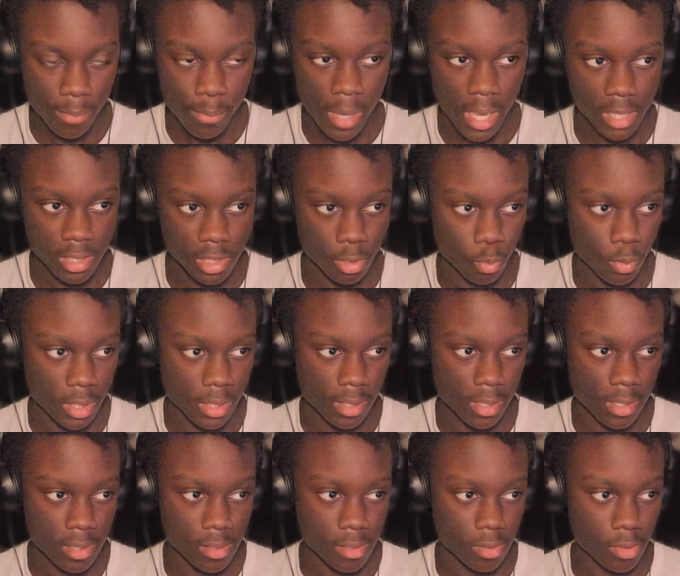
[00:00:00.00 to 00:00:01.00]
patient
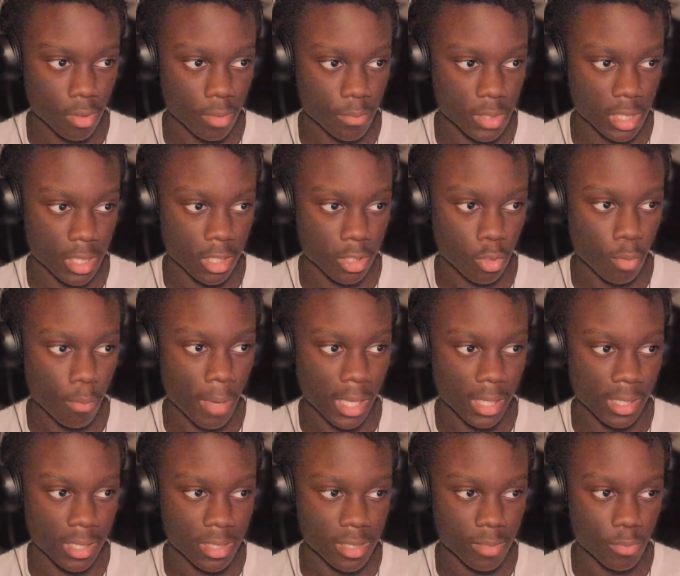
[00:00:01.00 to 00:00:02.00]
with this, you know what I'm saying. You
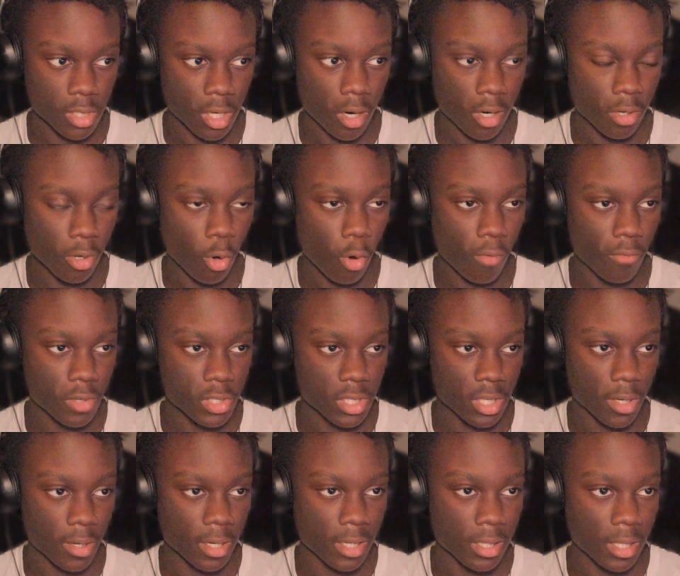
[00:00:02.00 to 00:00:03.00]
might get some
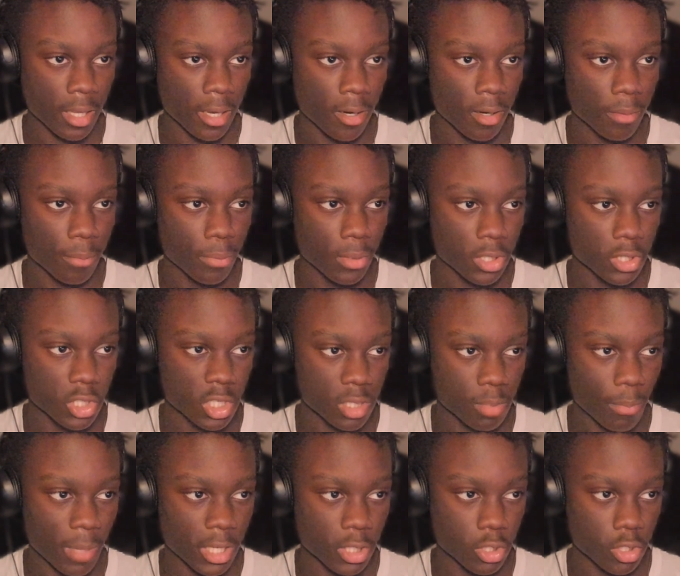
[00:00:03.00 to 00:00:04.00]
turnovers here and there, but
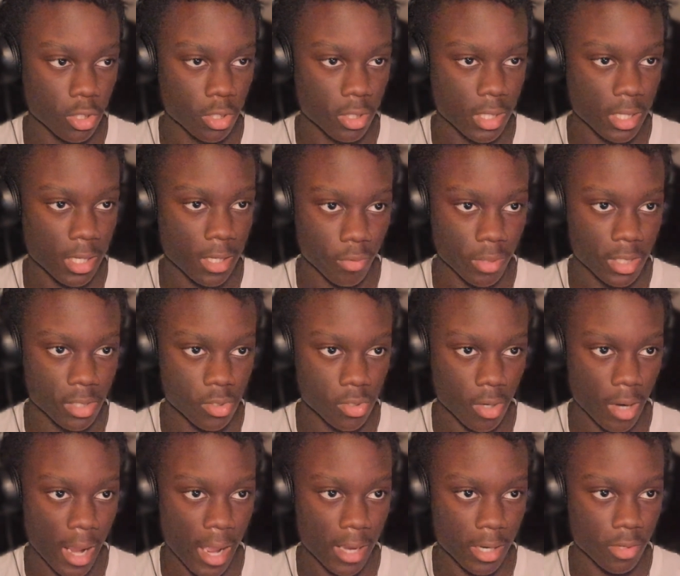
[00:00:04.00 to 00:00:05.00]
just make sure that screens are
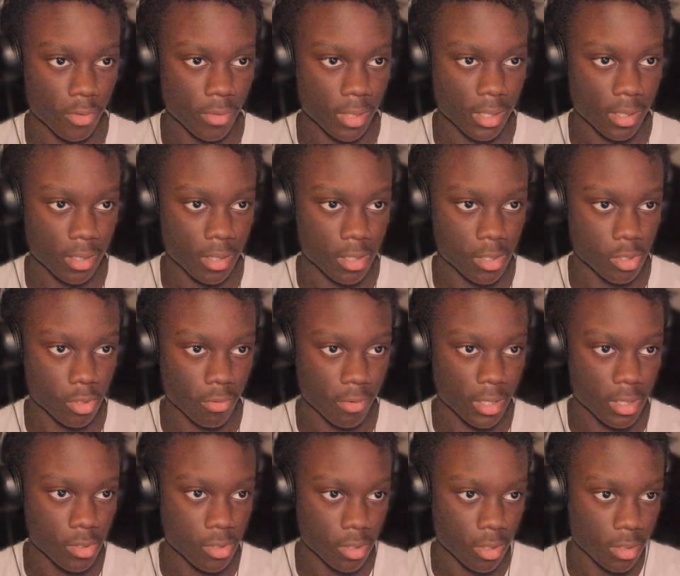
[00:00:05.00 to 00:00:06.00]
accurate and the
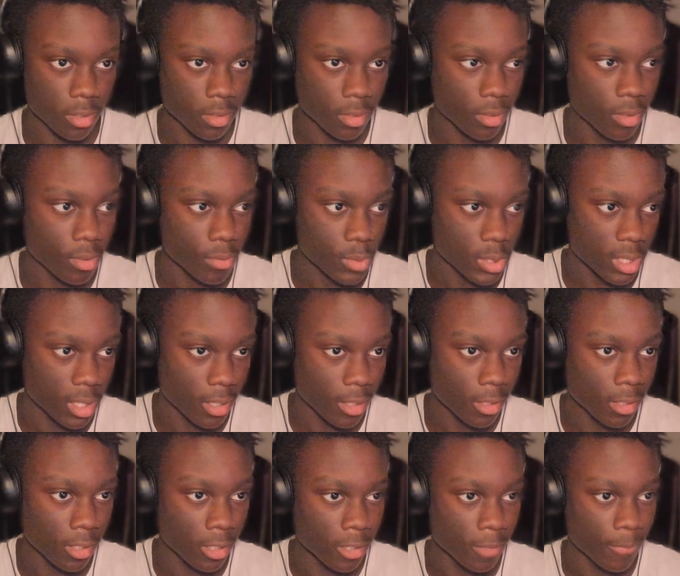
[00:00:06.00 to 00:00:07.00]
screens are, you know what I'm saying, good.